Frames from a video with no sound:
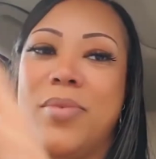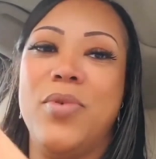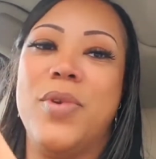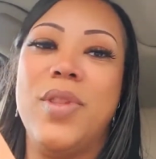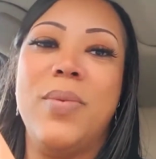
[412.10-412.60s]
am
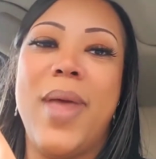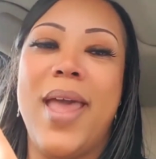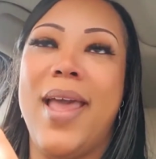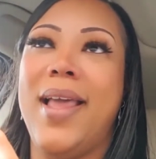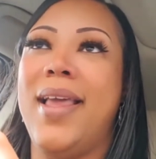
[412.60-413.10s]
on the
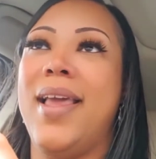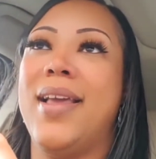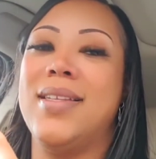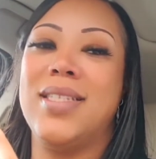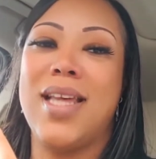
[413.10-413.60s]
way
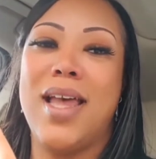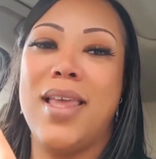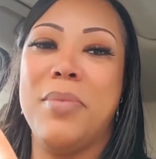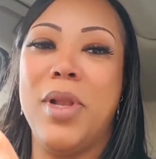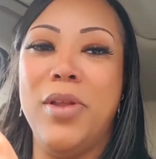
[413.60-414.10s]
and I
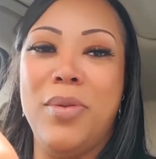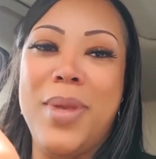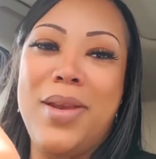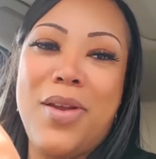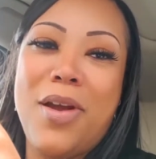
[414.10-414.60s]
am a little
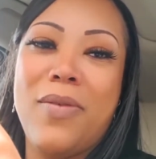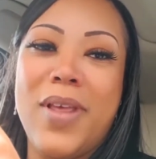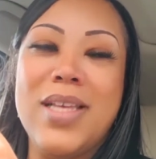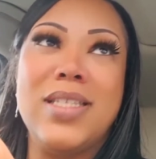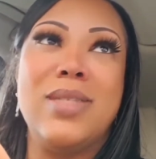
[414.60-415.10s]
bit
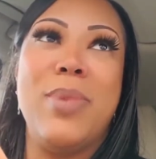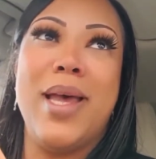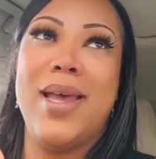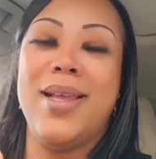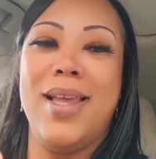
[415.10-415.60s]
nervous,
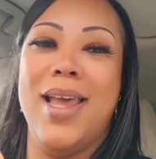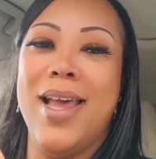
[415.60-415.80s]
but